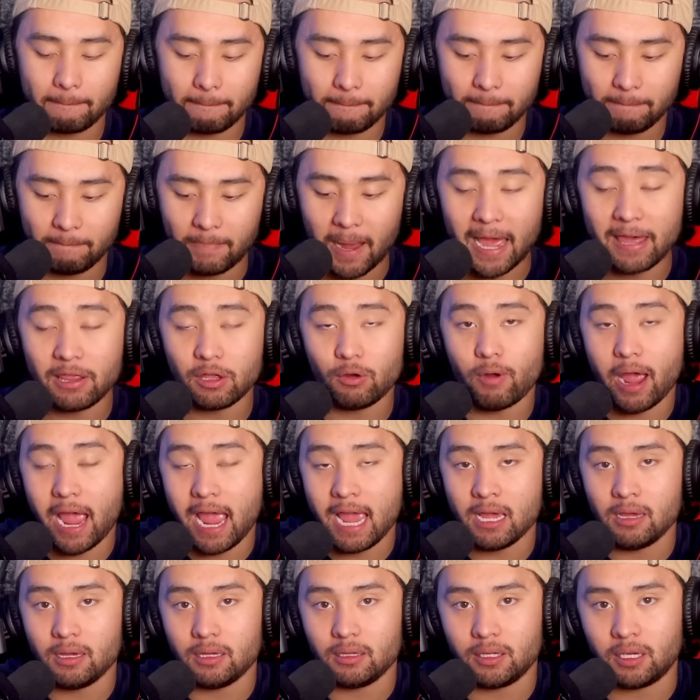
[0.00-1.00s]
By the
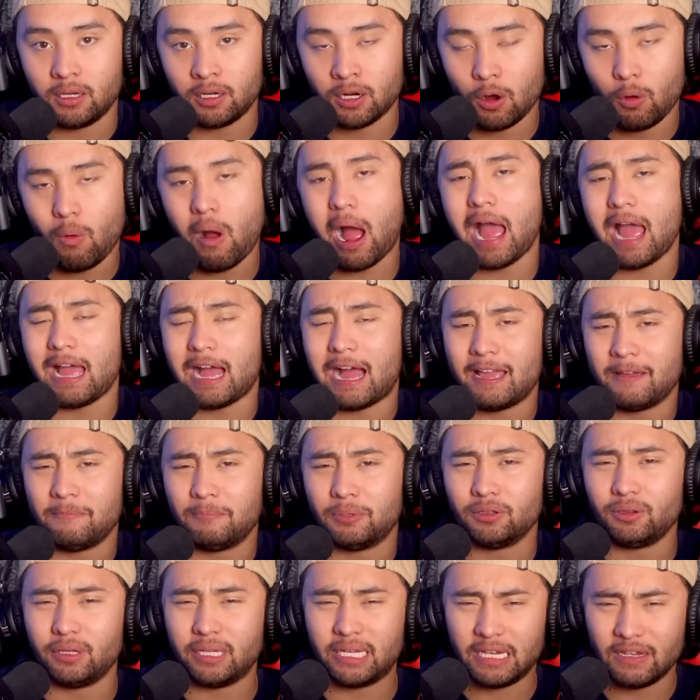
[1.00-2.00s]
way, you know why I
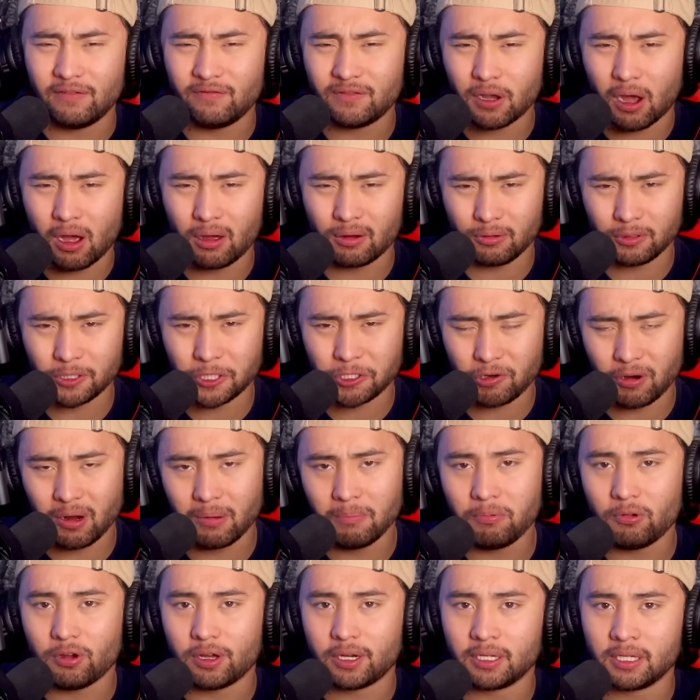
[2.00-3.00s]
believe Donald
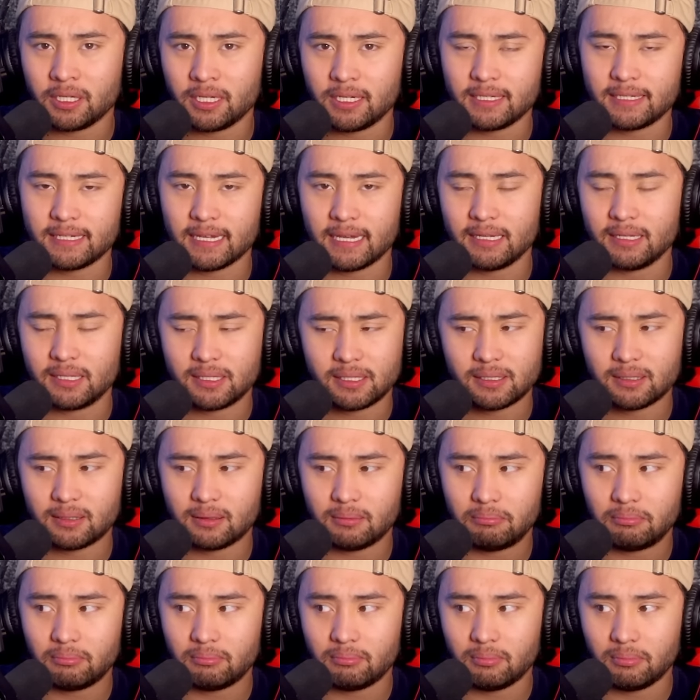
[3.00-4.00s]
Trump when he says
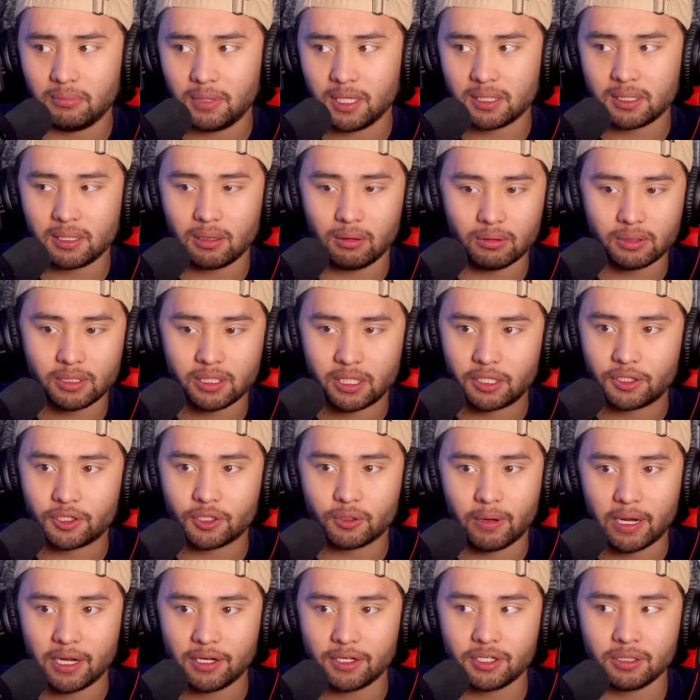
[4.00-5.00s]
this whole
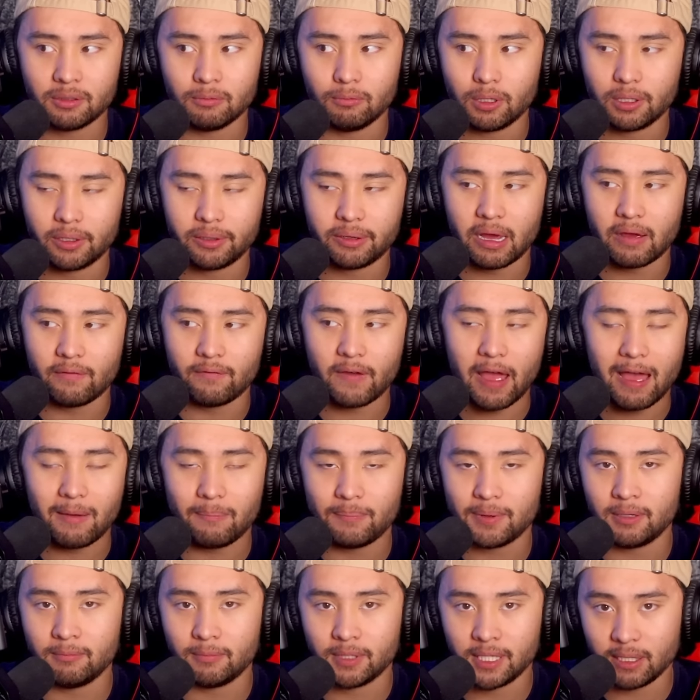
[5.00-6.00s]
situation wouldn't have
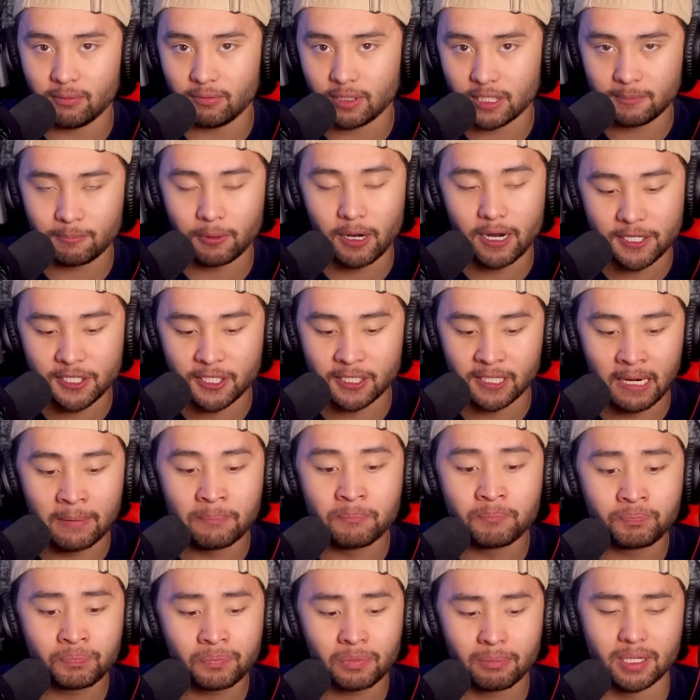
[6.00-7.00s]
happened when he was president,
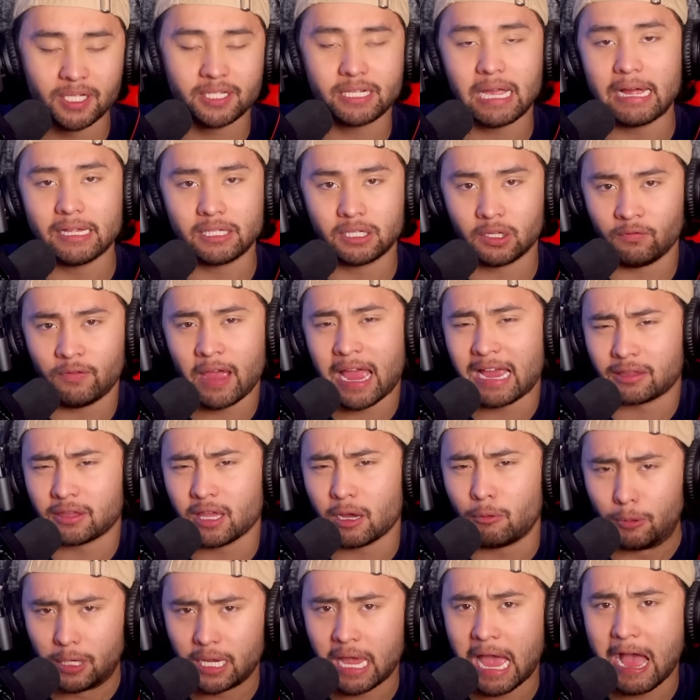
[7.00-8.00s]
besides the fact
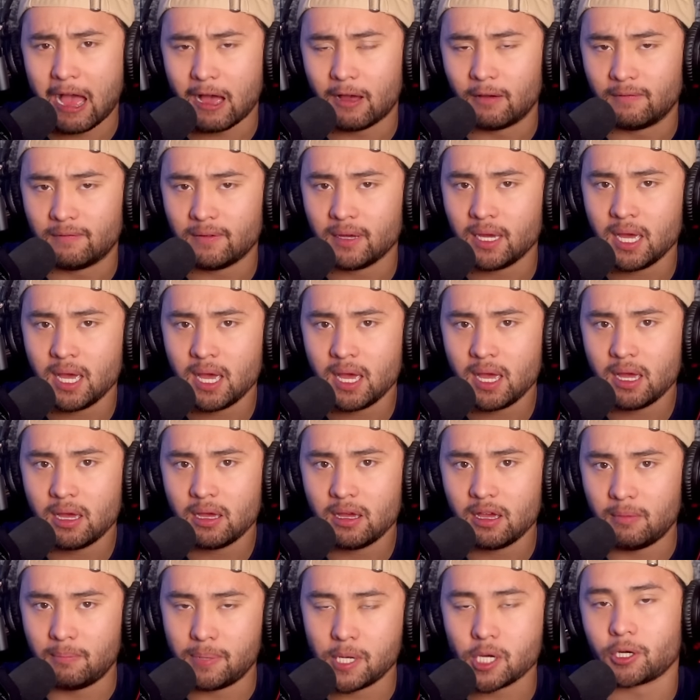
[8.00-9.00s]
that we have
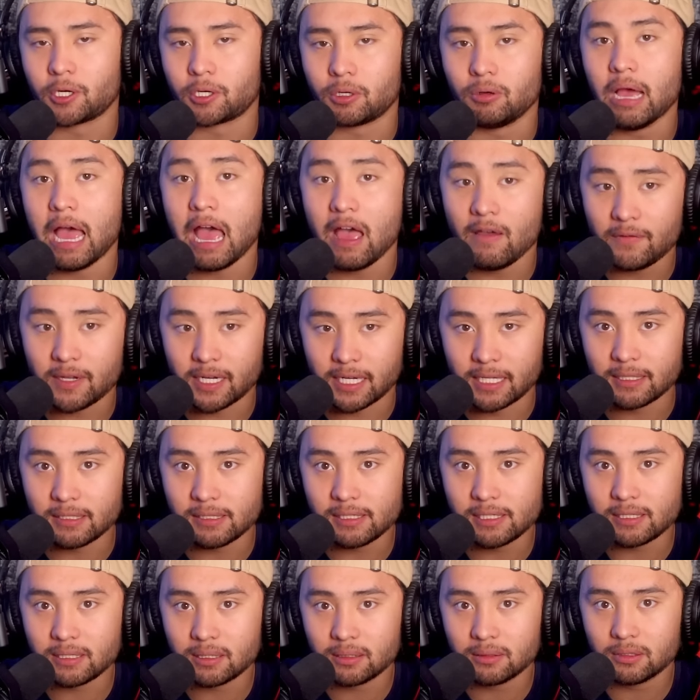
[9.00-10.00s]
empirical
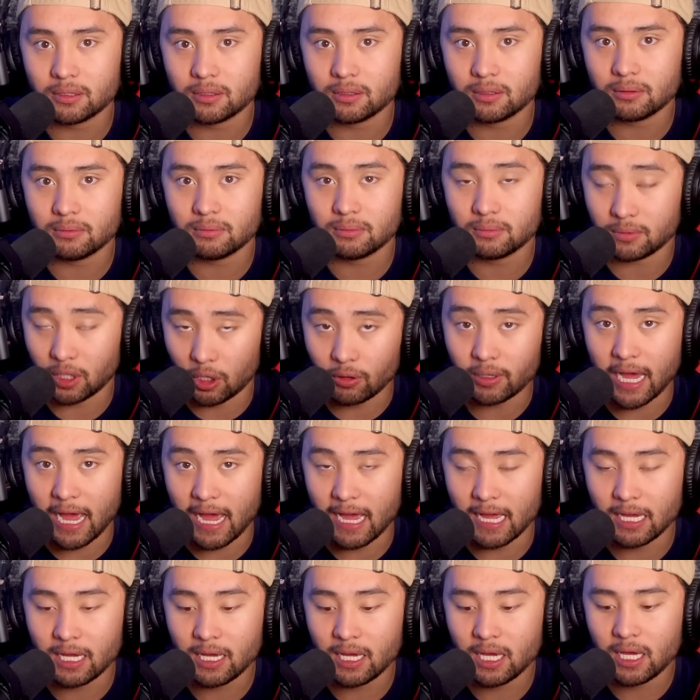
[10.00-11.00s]
evidence,
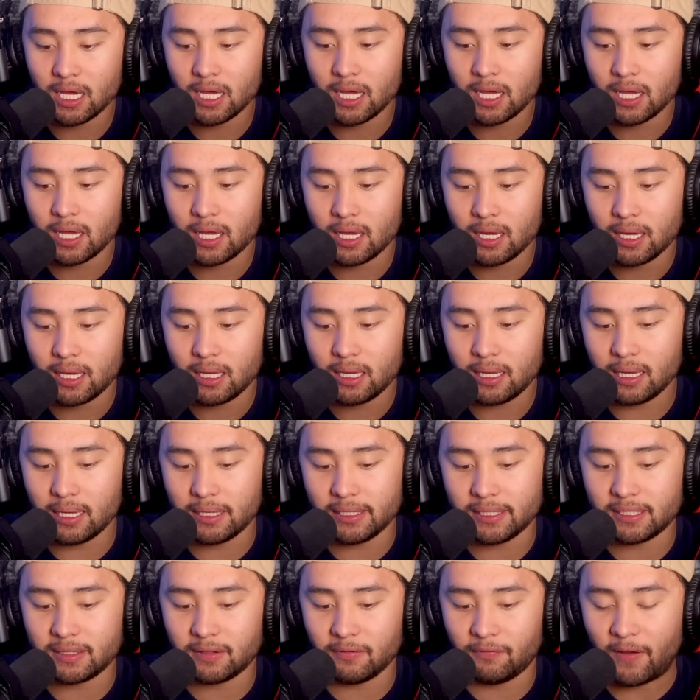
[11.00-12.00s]
okay,
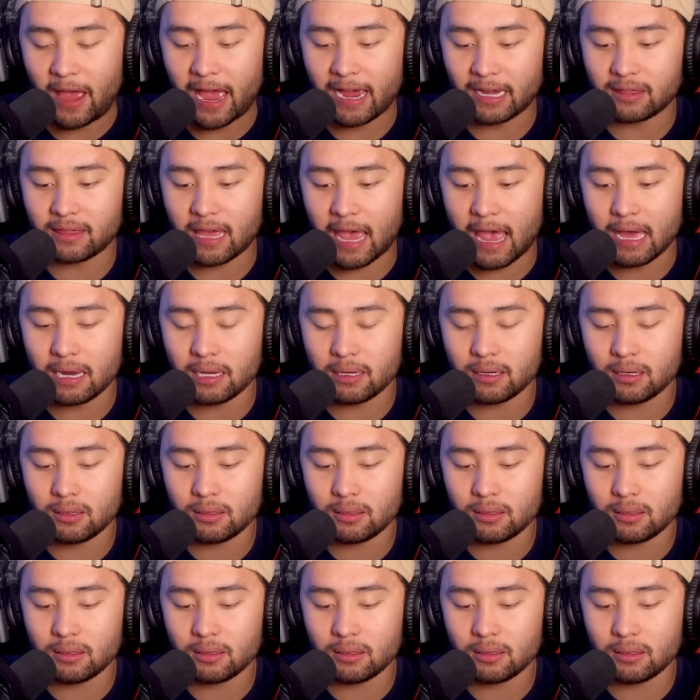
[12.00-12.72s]
is the fact that